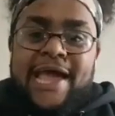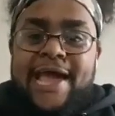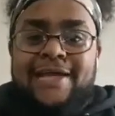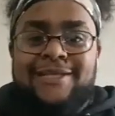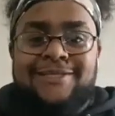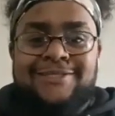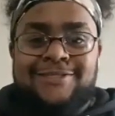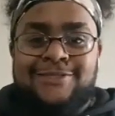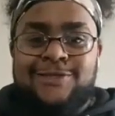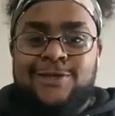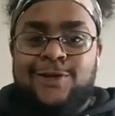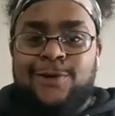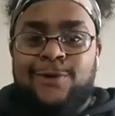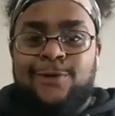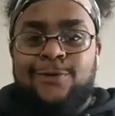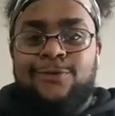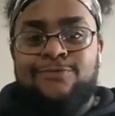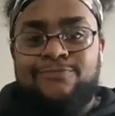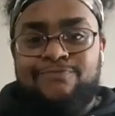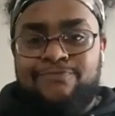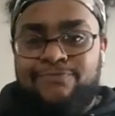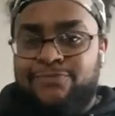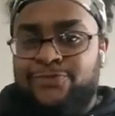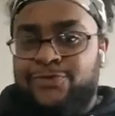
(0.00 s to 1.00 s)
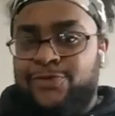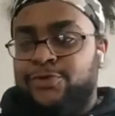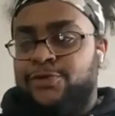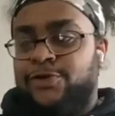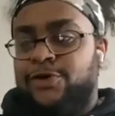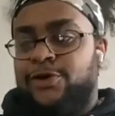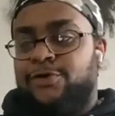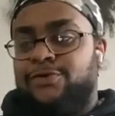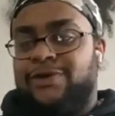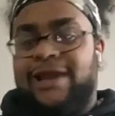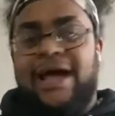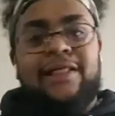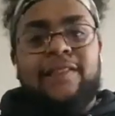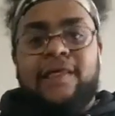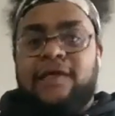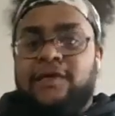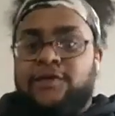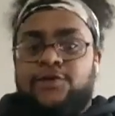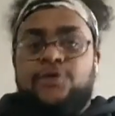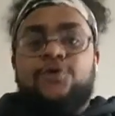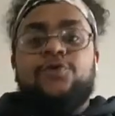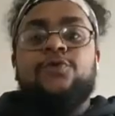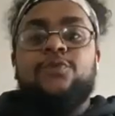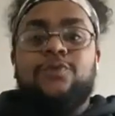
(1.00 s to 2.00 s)
And so, you know, not
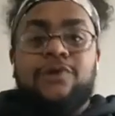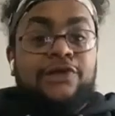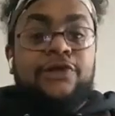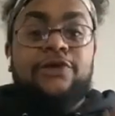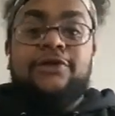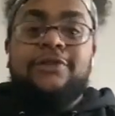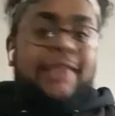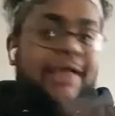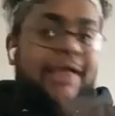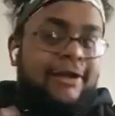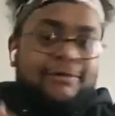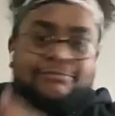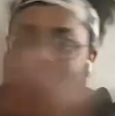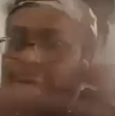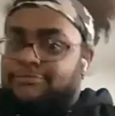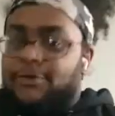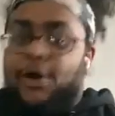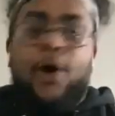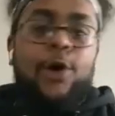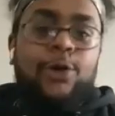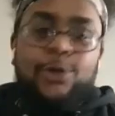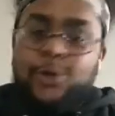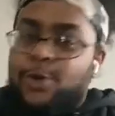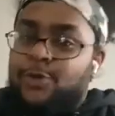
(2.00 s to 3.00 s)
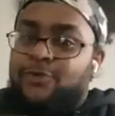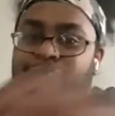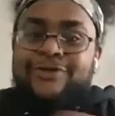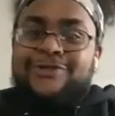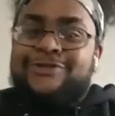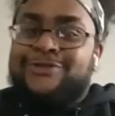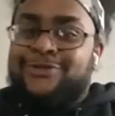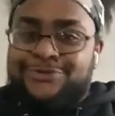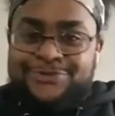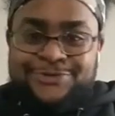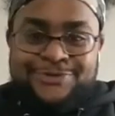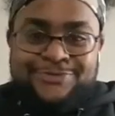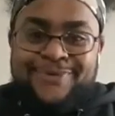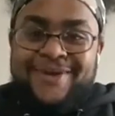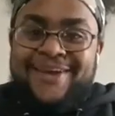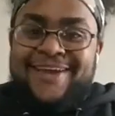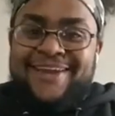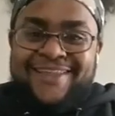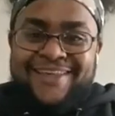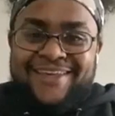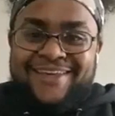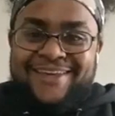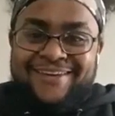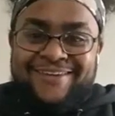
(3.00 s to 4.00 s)
like you where you're like all over social
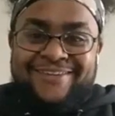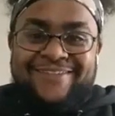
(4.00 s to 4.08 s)
media.